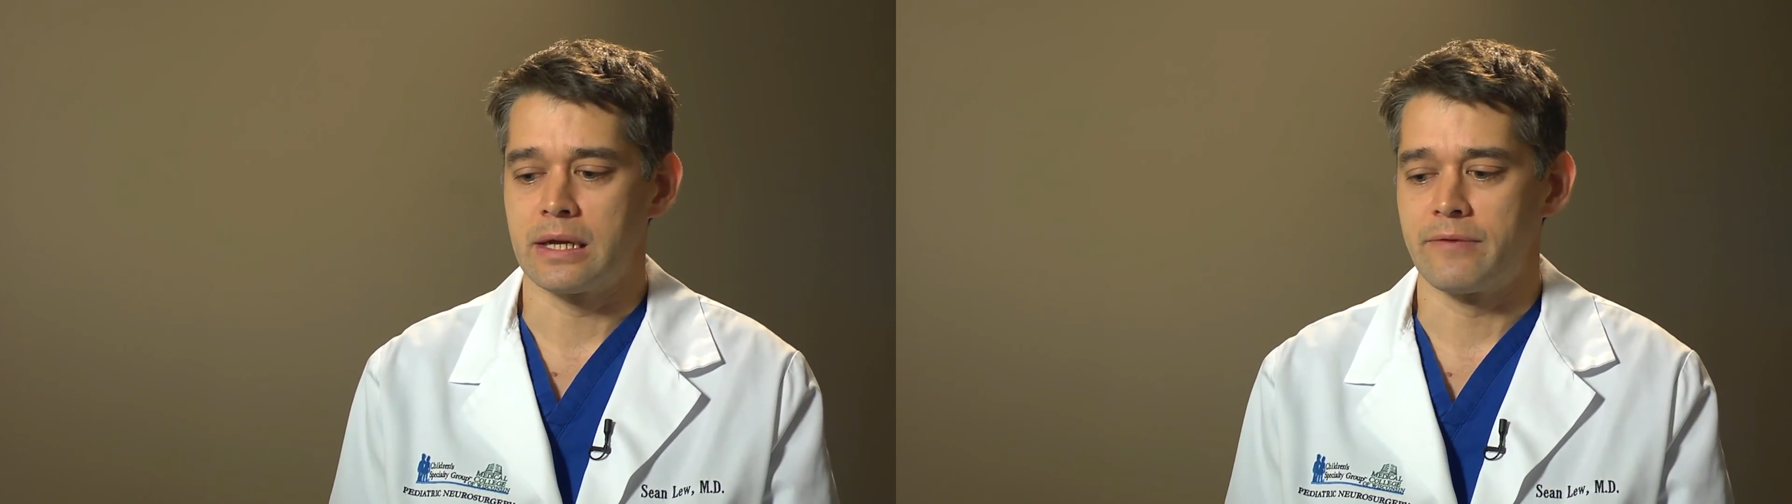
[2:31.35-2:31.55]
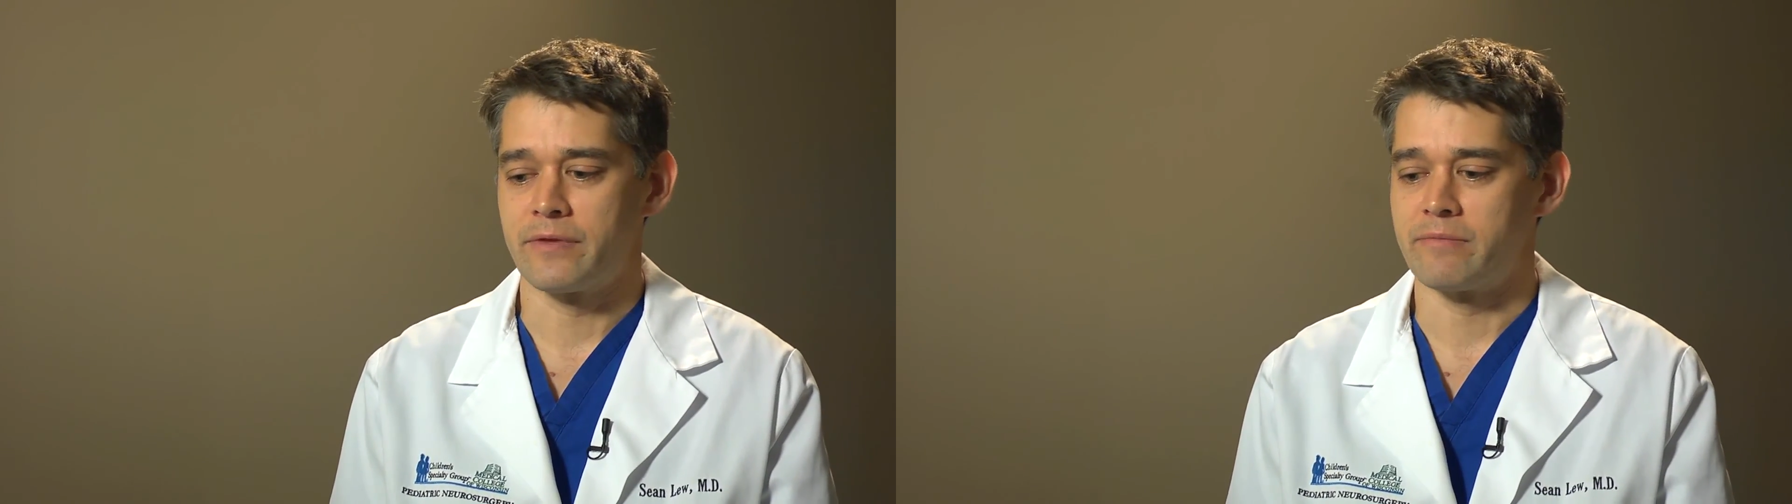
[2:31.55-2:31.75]

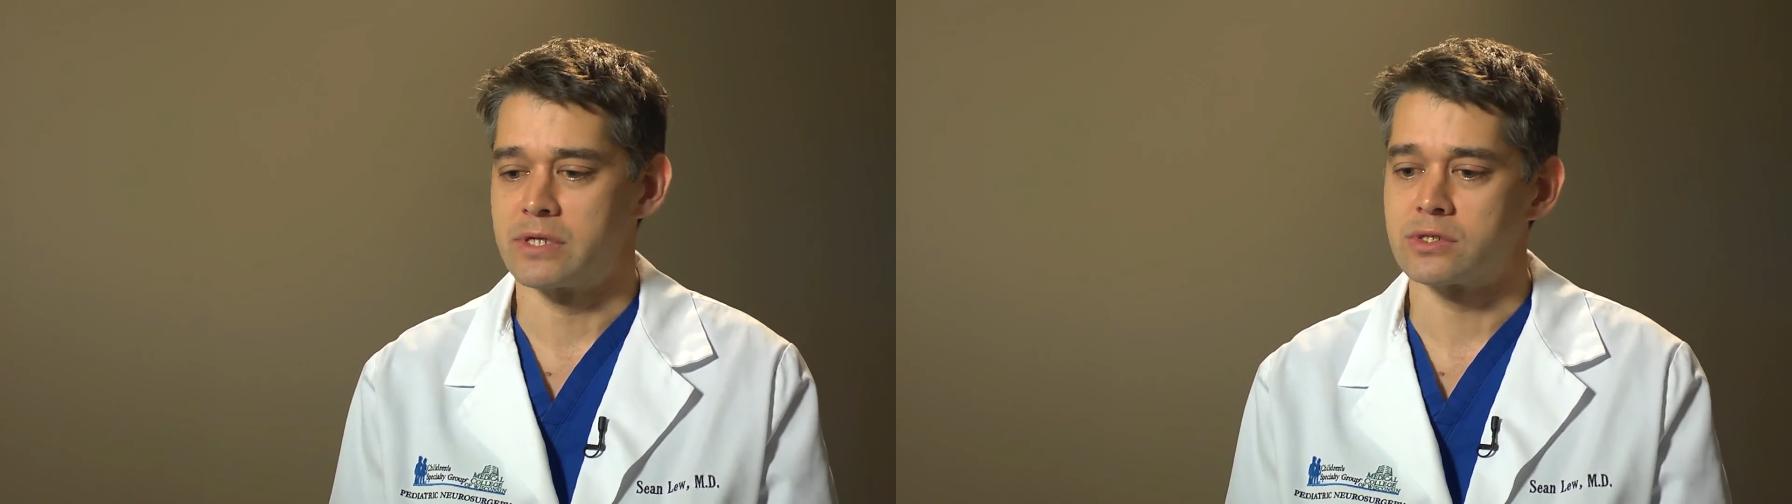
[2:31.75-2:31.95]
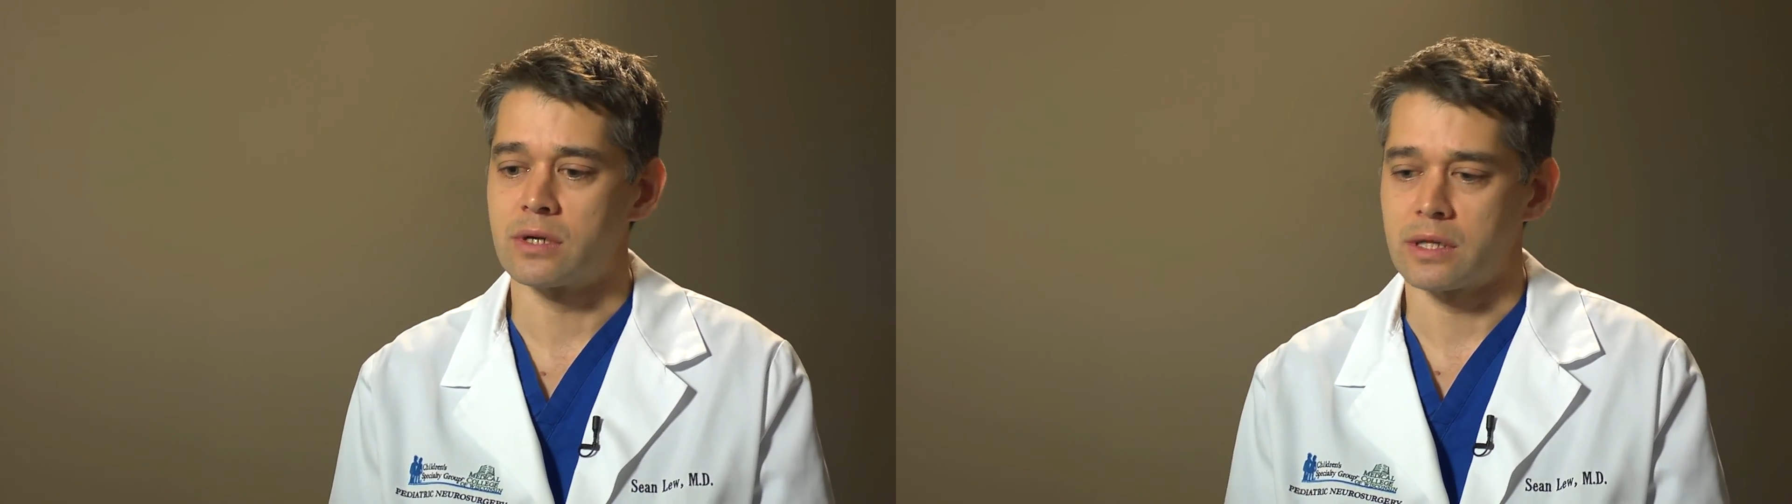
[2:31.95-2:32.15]
if they've
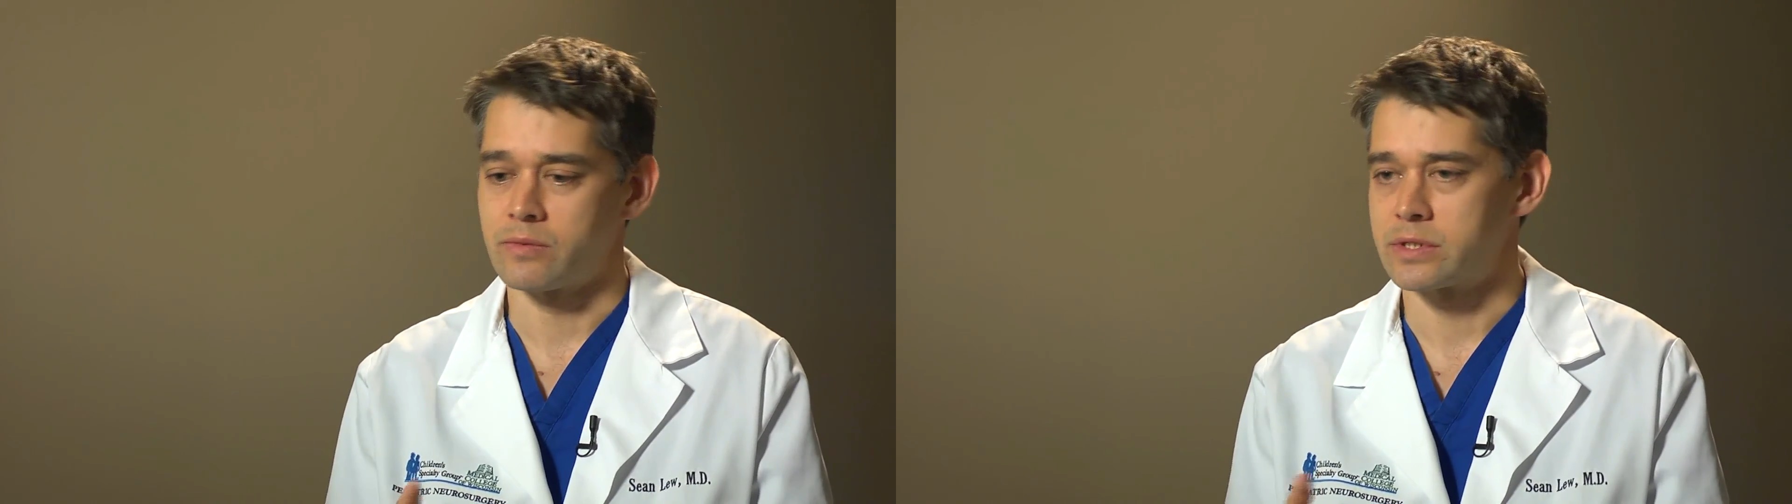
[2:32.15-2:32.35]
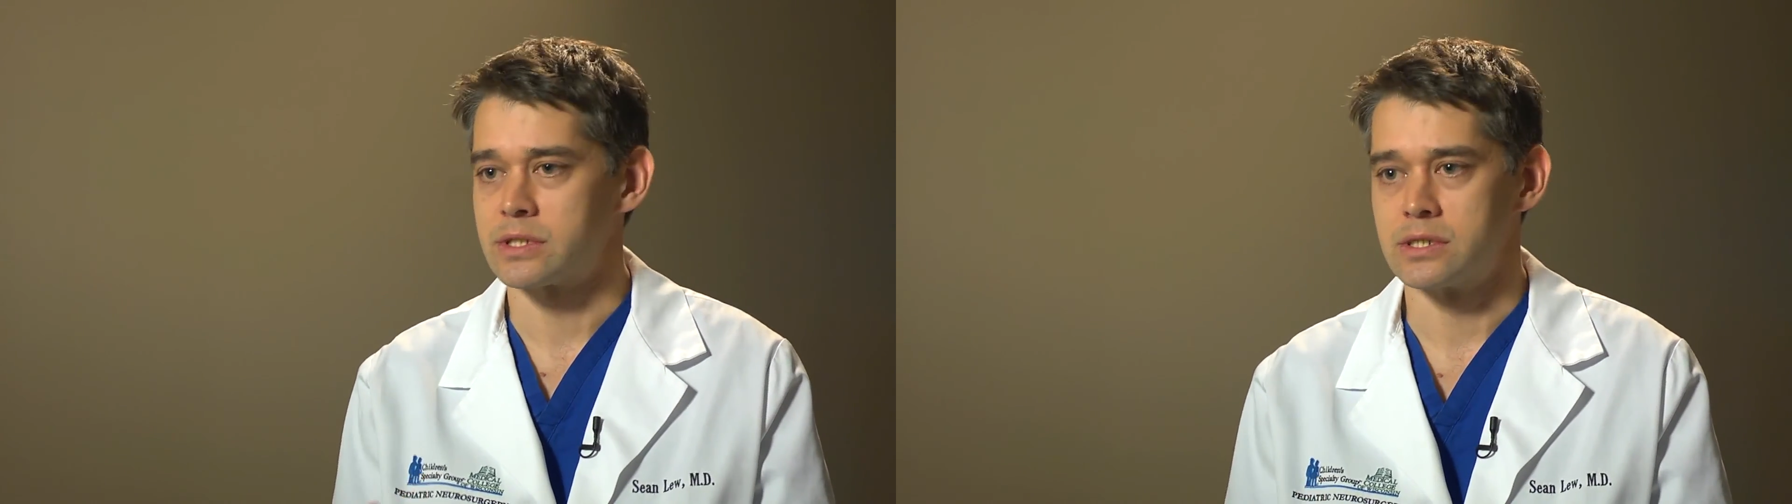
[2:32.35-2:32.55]
been struggling
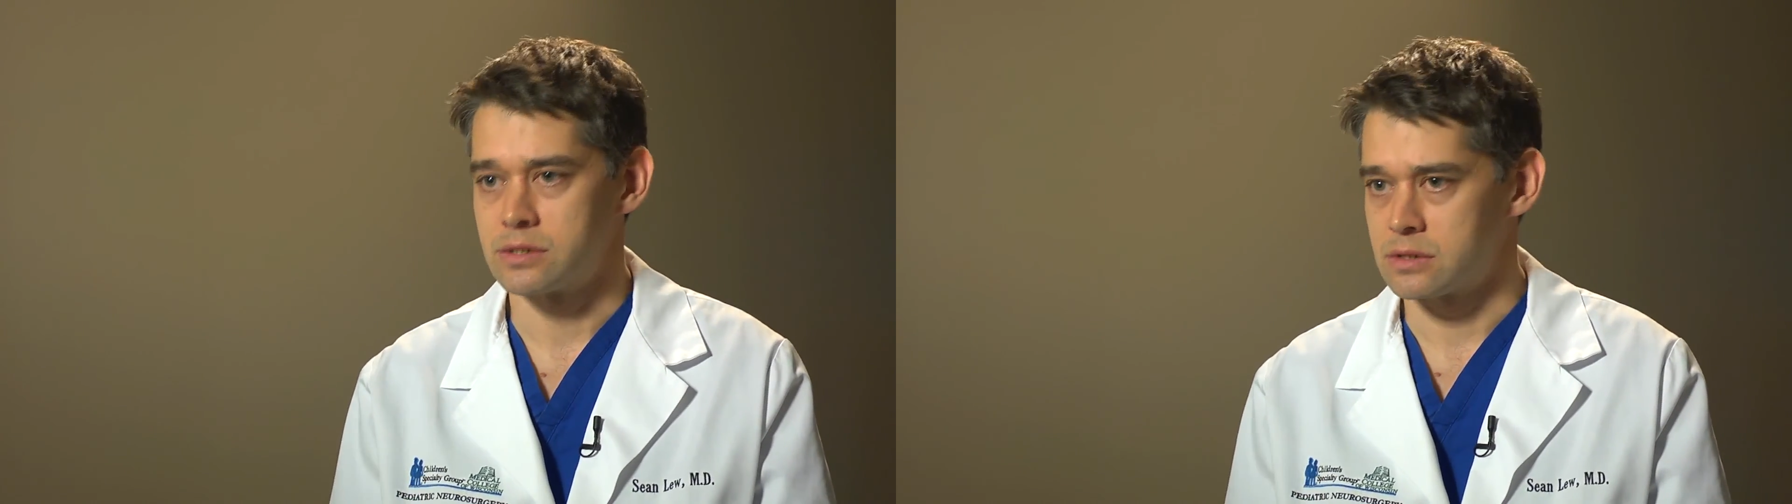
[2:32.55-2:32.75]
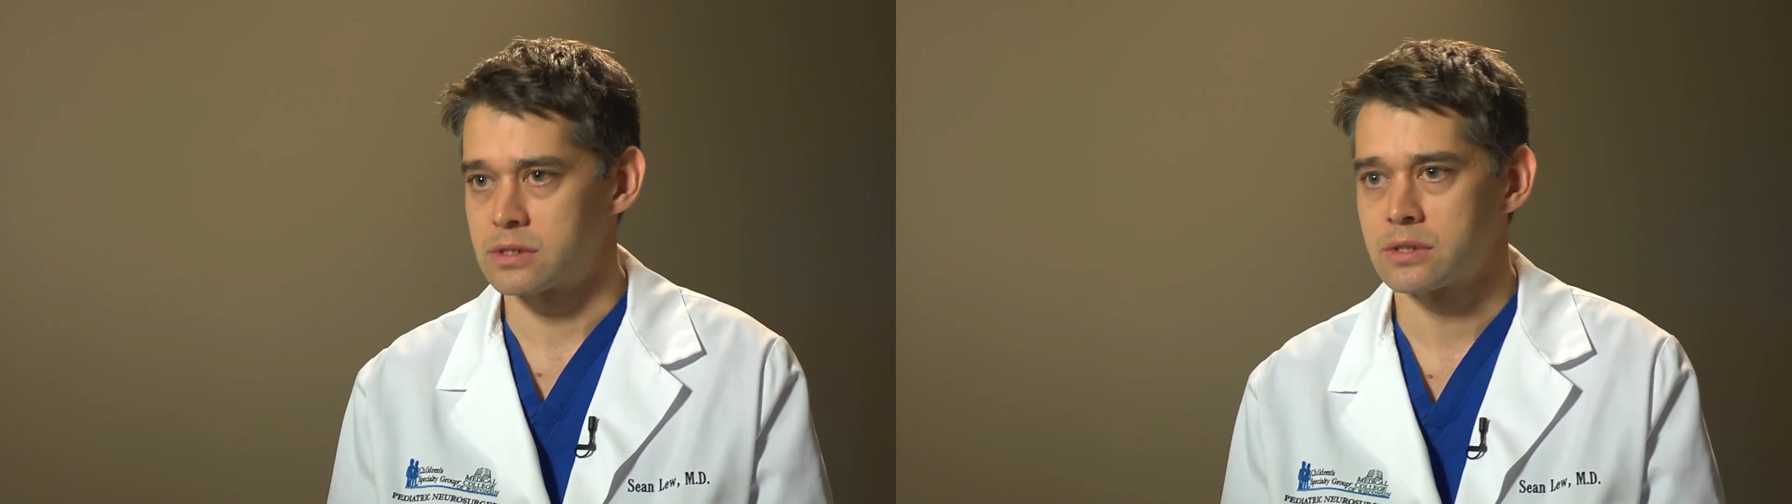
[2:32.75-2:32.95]
with
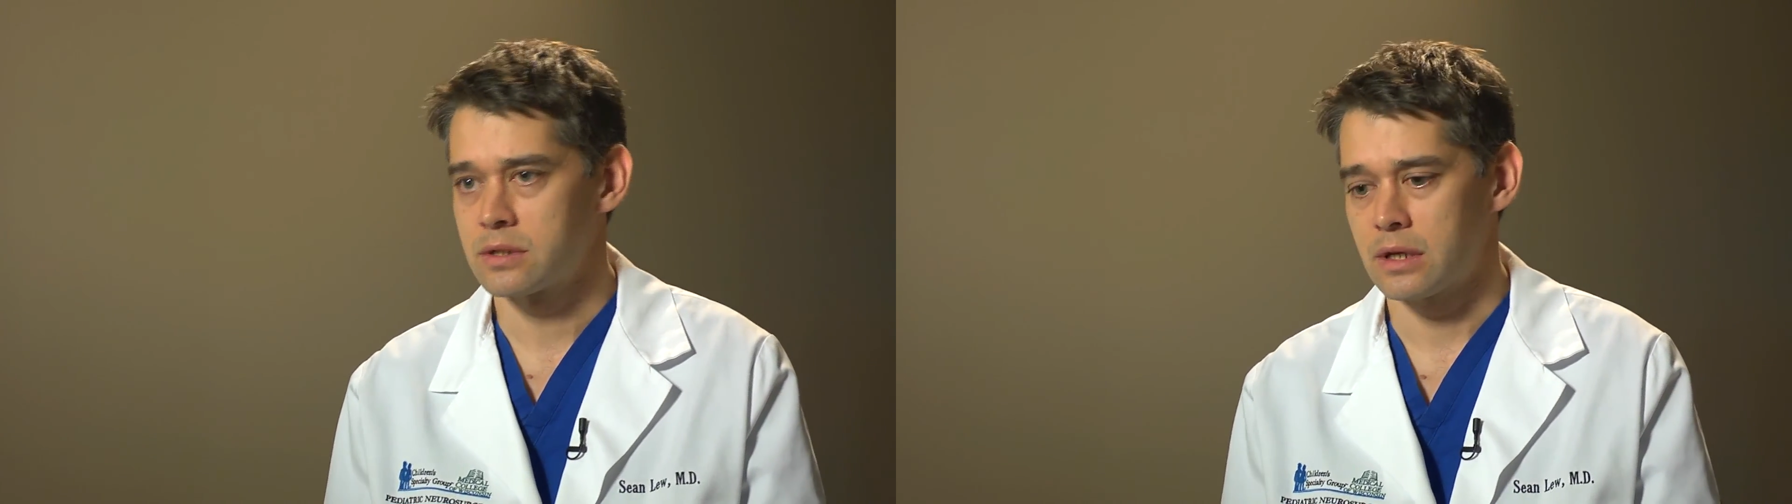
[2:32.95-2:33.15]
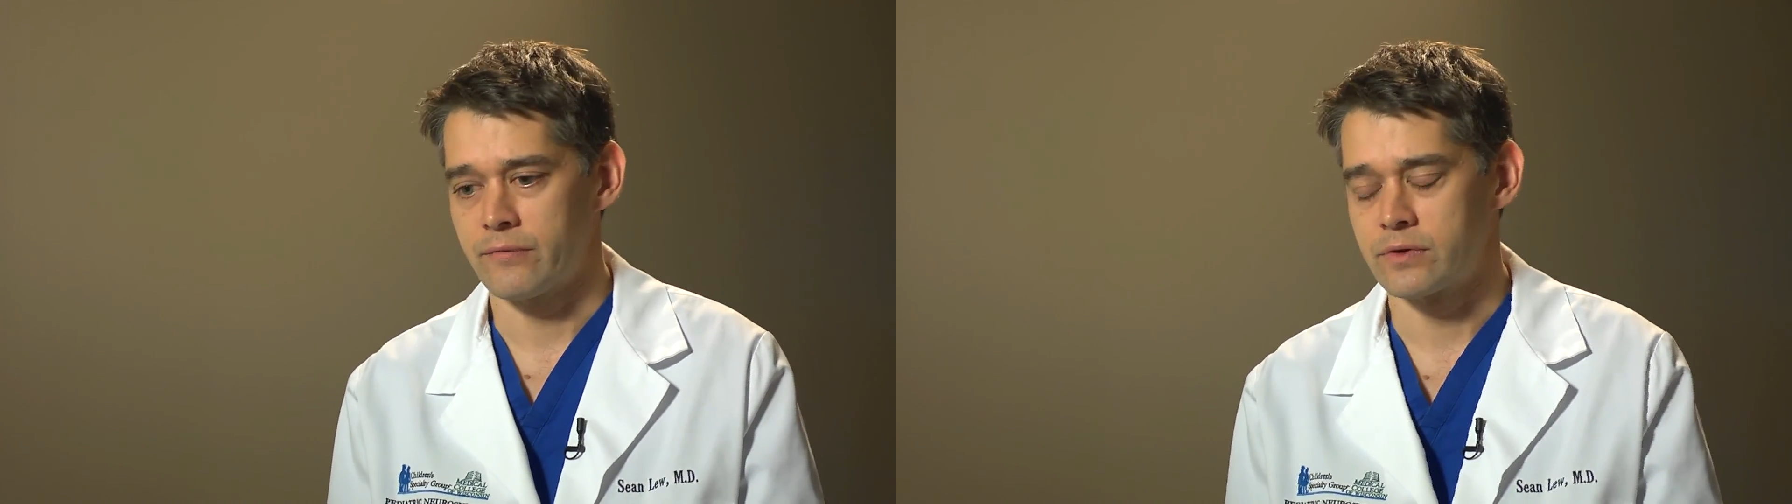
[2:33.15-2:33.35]
seizures uh,